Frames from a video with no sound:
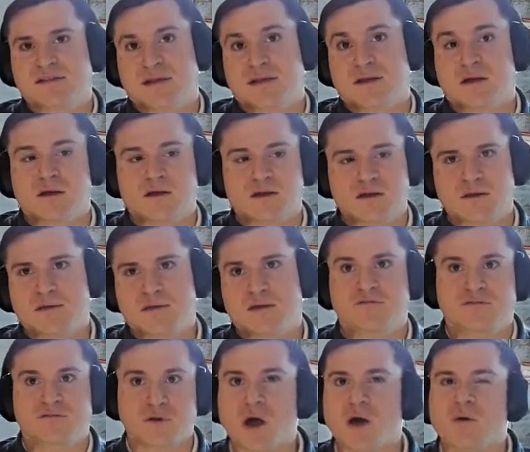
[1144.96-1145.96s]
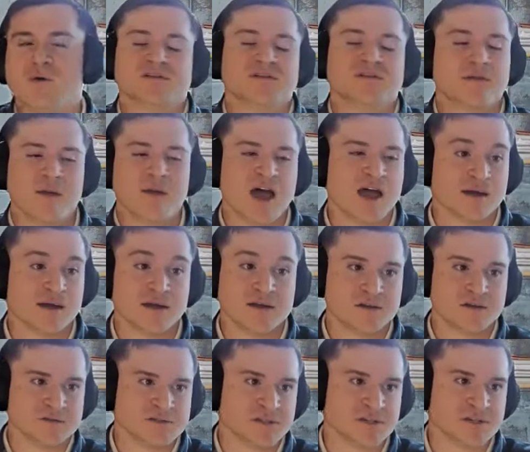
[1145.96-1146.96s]
that's like if you go into the
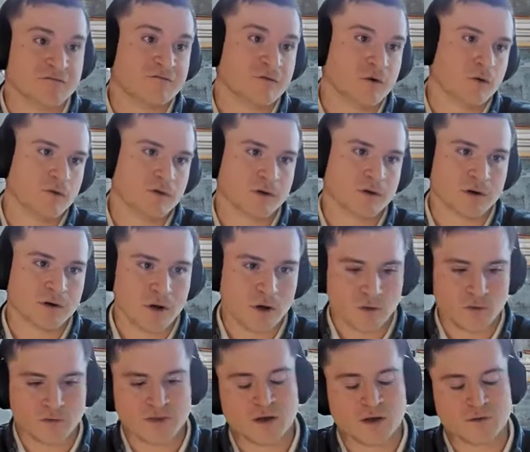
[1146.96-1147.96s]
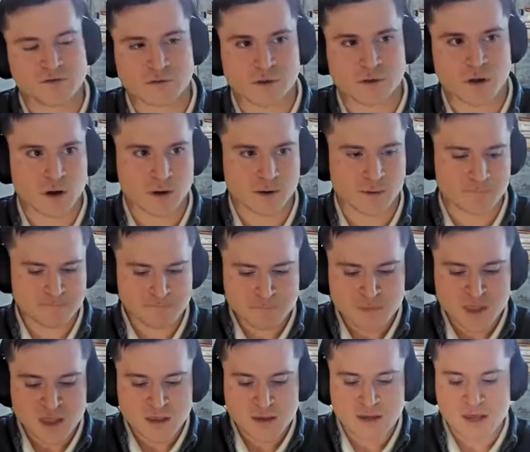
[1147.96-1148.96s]
backend, you'll see a folder called Delta log,
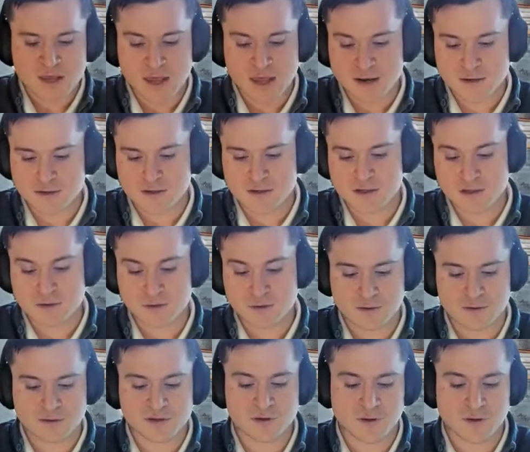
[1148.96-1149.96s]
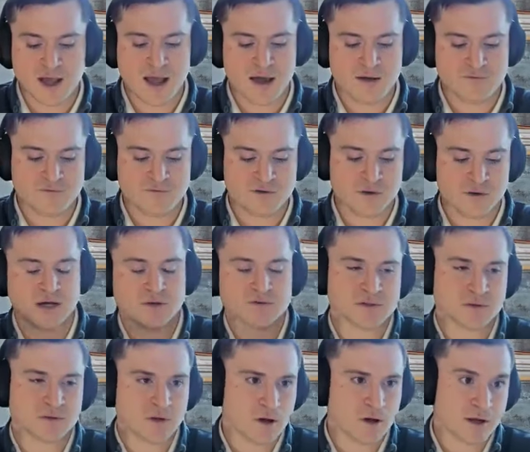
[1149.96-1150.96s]
and you'll have your
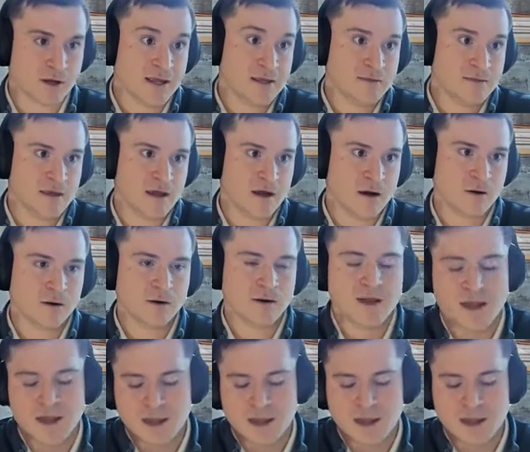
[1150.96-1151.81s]
Delta log in there.